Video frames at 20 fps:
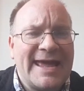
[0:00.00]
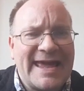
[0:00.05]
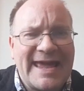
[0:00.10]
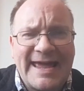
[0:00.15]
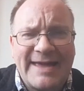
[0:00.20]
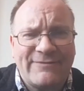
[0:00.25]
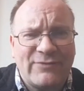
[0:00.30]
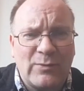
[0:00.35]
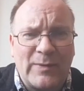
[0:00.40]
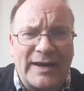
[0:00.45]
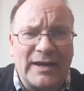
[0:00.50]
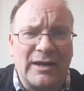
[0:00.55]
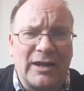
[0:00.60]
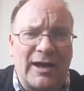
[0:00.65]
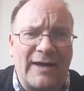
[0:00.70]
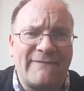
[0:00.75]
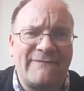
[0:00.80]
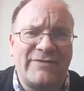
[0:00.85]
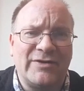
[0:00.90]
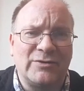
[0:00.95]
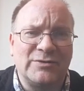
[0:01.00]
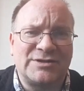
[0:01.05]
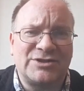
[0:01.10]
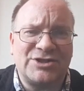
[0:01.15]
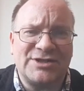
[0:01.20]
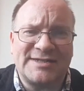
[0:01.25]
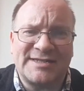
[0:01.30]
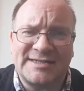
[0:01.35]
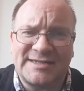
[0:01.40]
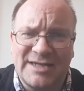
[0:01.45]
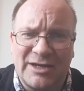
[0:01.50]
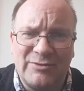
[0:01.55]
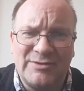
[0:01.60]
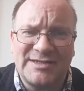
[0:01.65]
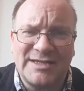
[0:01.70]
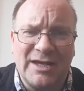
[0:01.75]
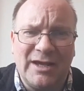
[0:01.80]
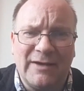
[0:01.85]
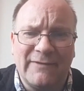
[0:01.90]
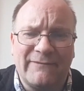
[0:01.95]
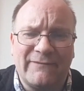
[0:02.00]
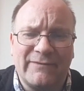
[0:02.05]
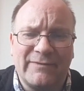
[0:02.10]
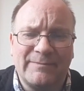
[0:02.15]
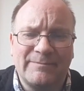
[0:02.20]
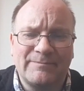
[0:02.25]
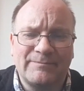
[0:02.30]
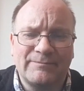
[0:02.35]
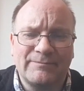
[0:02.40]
even when life feels just so tough.